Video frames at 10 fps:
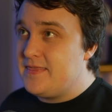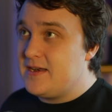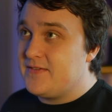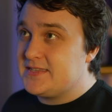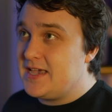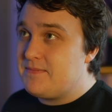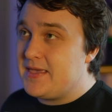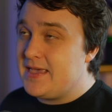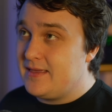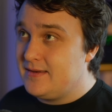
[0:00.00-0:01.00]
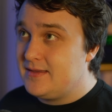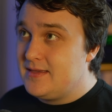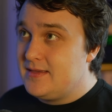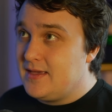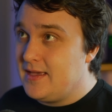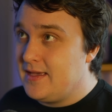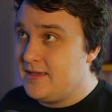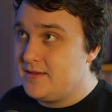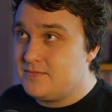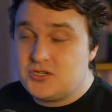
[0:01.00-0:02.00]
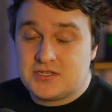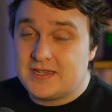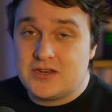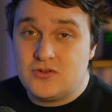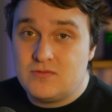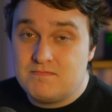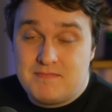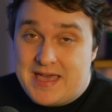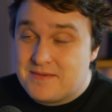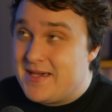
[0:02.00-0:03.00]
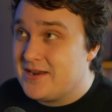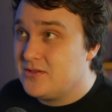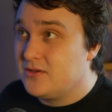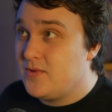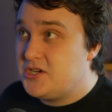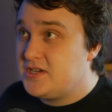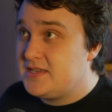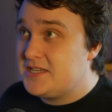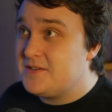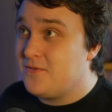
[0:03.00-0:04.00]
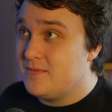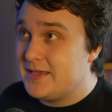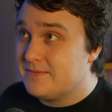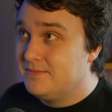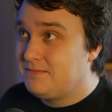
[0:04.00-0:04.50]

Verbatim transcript: And then if I type in, just like a mathematical equation, it does it for me.